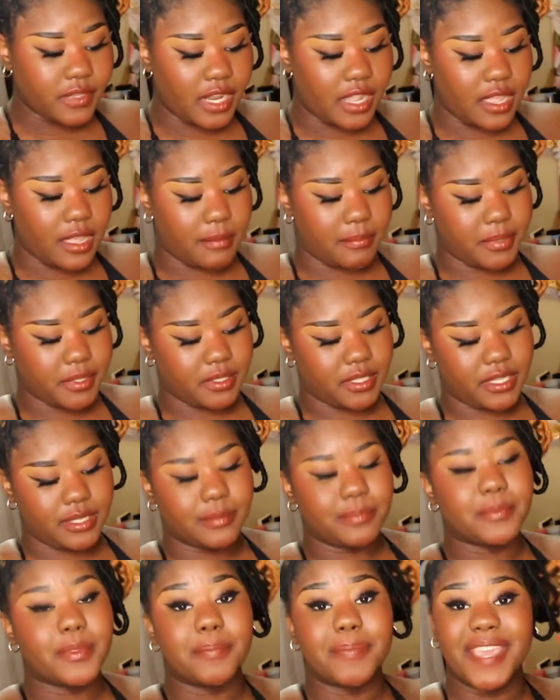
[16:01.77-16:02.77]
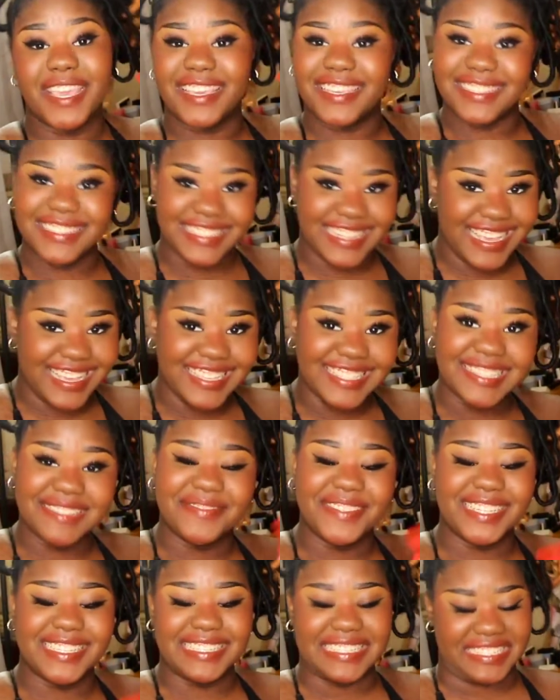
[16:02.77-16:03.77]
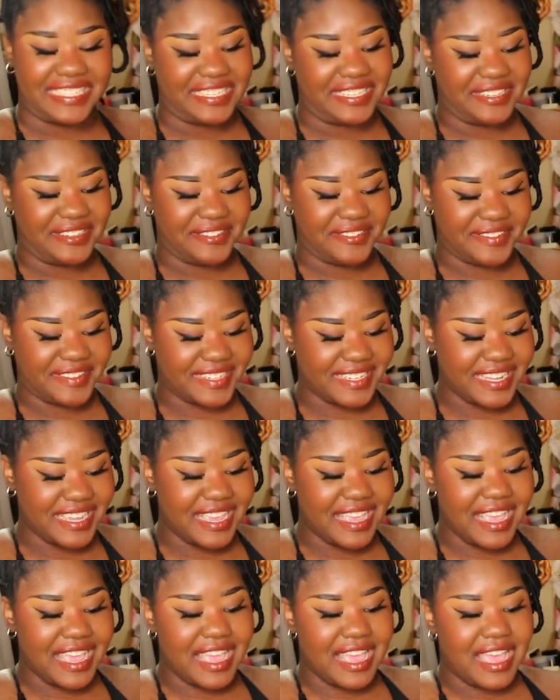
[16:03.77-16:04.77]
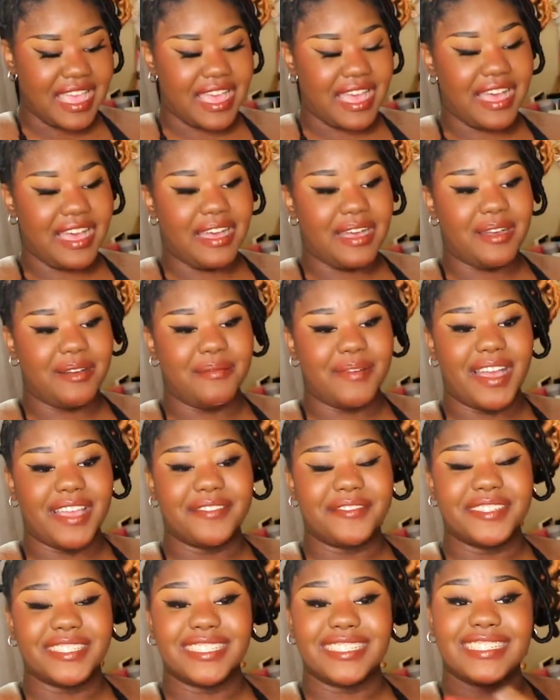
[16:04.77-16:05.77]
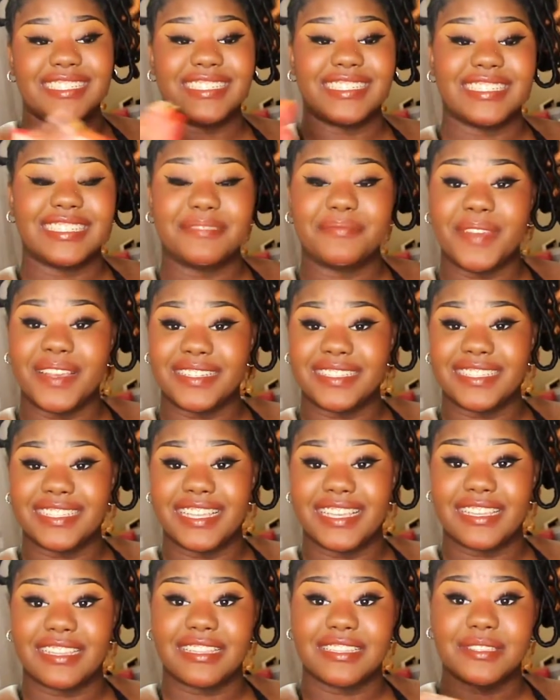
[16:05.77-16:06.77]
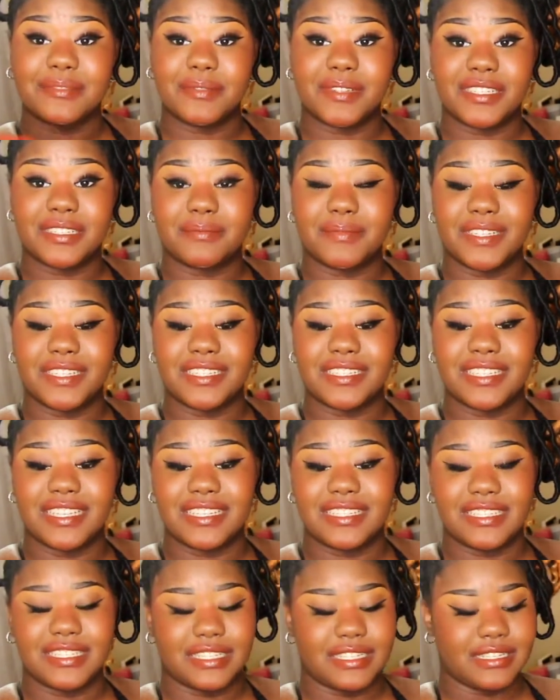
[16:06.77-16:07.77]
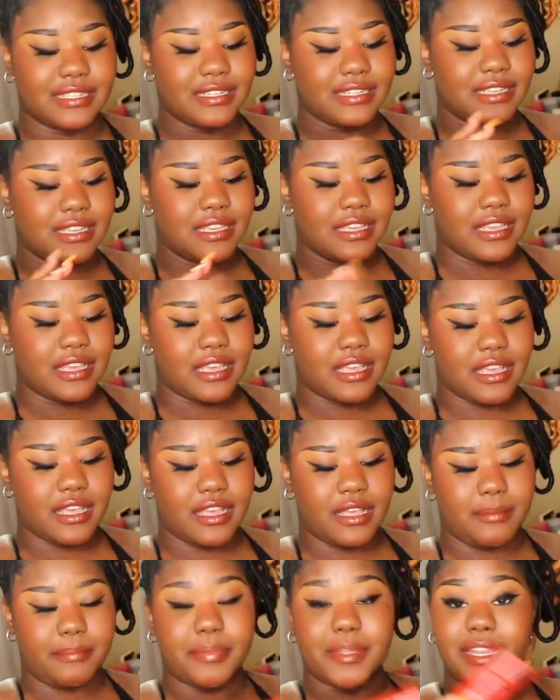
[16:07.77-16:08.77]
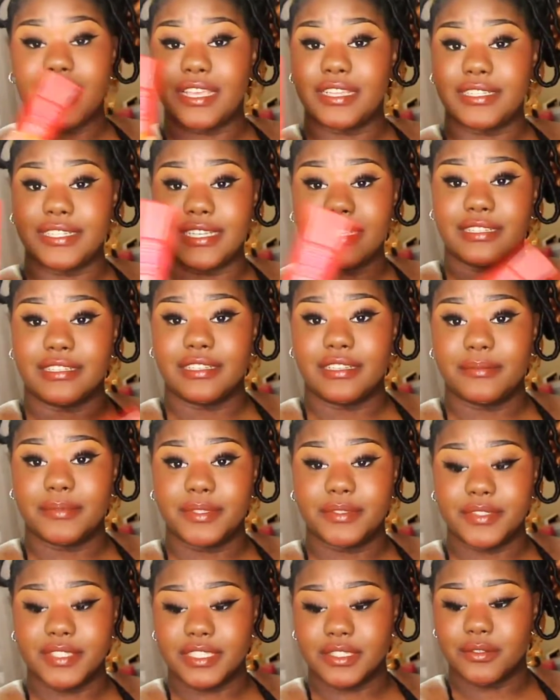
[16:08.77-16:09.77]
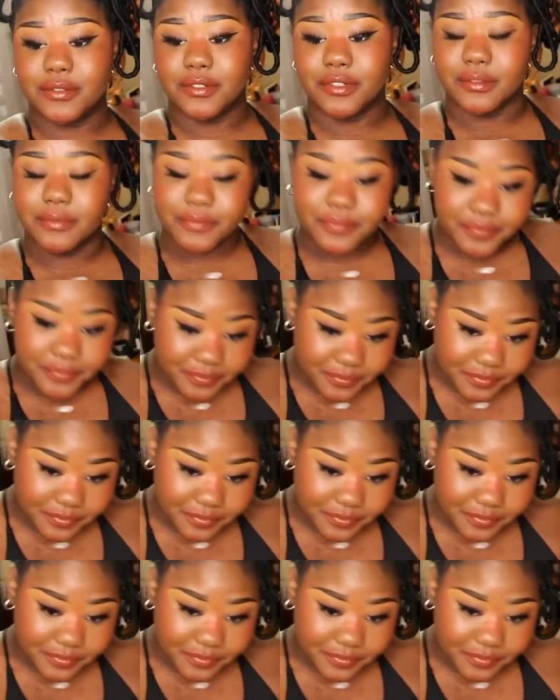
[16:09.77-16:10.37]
But like the pink is nice, the pink is cute. I really didn't expect to like this one as much as I did, but I did. It was really cool.